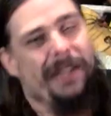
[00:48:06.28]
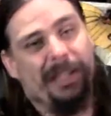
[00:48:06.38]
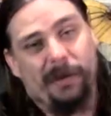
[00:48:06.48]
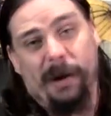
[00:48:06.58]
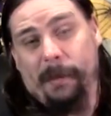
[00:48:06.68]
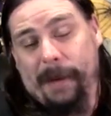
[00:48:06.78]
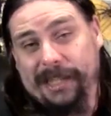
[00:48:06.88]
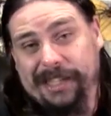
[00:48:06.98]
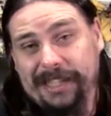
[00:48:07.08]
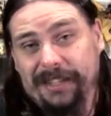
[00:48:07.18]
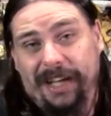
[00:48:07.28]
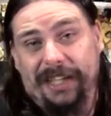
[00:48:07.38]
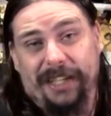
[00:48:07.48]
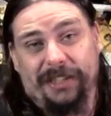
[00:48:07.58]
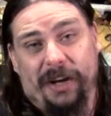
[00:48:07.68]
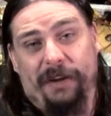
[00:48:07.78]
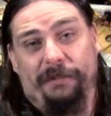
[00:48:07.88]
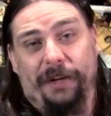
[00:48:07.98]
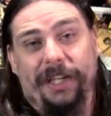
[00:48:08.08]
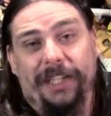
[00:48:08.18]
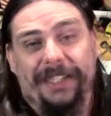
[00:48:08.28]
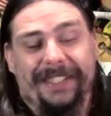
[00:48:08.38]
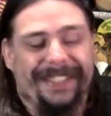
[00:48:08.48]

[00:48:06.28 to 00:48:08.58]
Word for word: That's what I'm imagining. I think it's kind of funny.